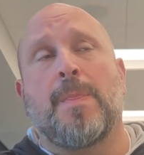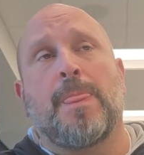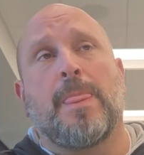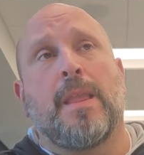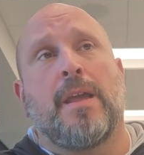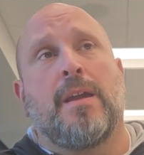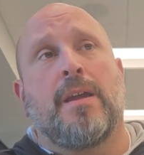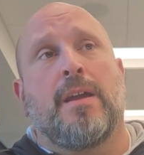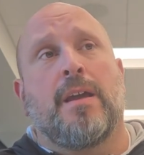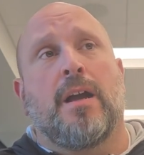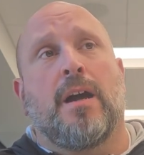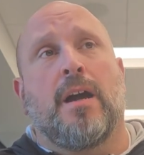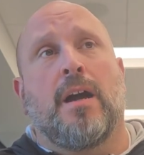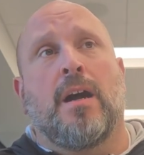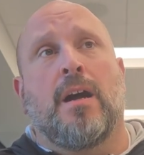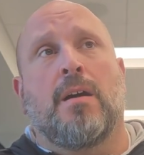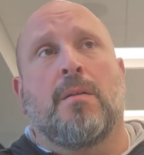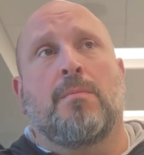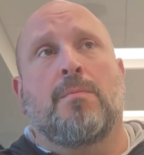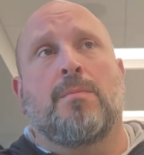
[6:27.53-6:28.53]

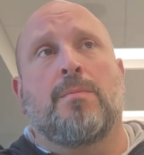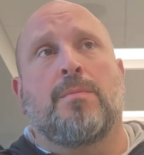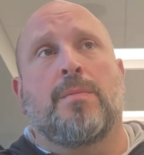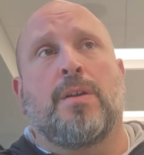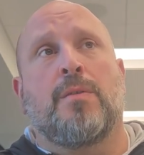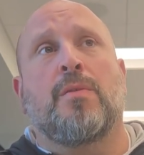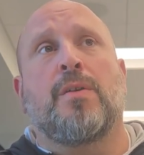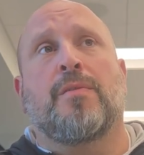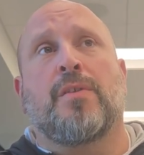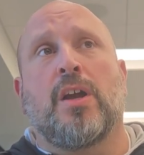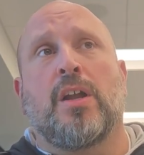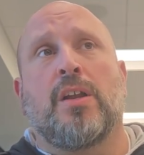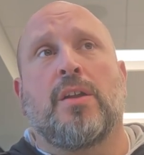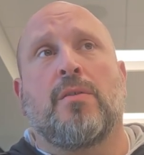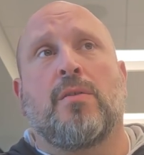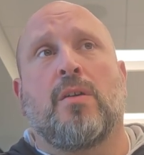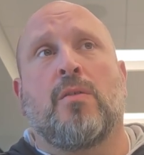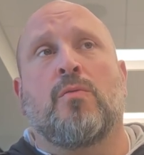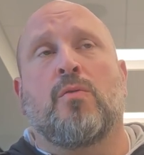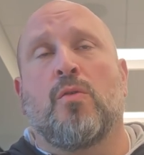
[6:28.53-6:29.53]
And we've got
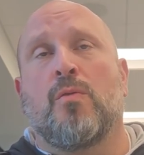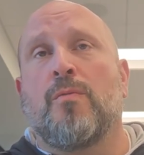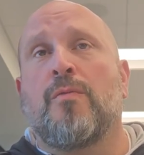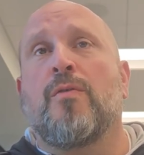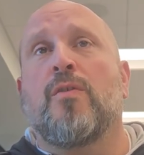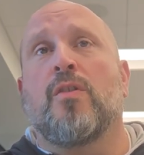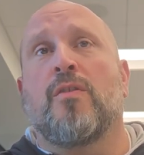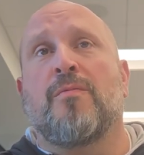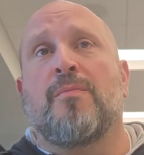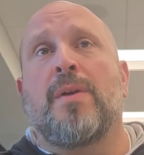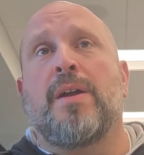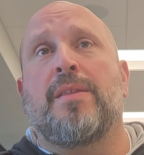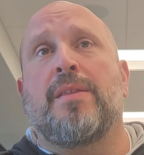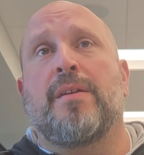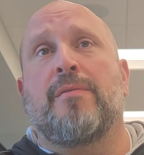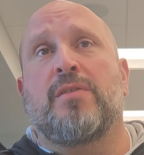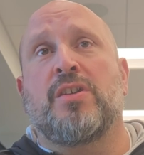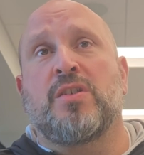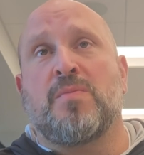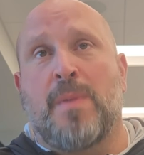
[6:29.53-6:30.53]
a room full of men
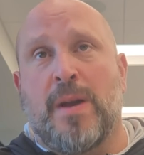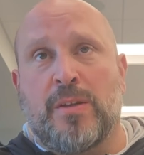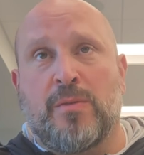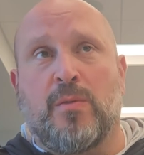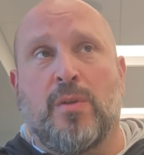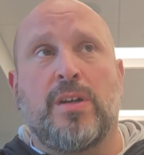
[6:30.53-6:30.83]
that respect